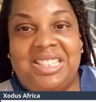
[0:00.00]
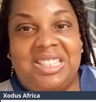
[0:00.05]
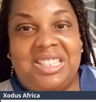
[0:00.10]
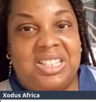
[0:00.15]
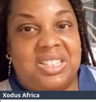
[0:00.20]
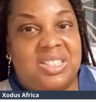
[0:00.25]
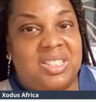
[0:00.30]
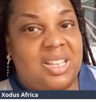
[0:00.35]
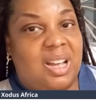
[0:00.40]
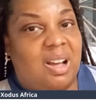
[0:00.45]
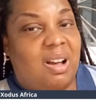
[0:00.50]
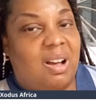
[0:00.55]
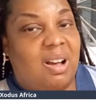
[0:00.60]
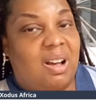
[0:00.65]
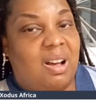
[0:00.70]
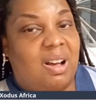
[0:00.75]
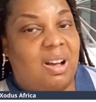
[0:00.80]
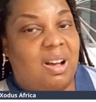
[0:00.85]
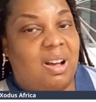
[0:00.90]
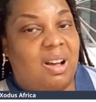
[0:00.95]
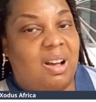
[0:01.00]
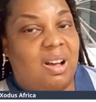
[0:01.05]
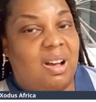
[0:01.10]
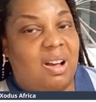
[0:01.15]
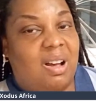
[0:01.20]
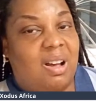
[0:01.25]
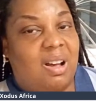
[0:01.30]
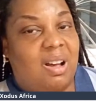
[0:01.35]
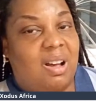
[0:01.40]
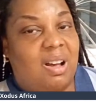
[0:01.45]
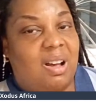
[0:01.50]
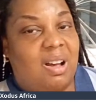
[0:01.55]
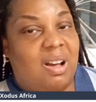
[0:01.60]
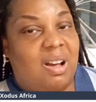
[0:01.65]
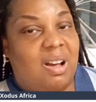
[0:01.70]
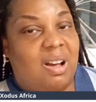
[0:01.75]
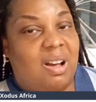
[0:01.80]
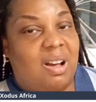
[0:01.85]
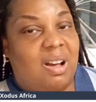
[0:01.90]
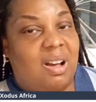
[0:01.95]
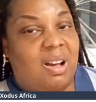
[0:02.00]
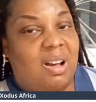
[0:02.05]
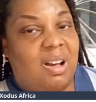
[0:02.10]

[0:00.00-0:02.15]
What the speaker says: is just all of this stuff.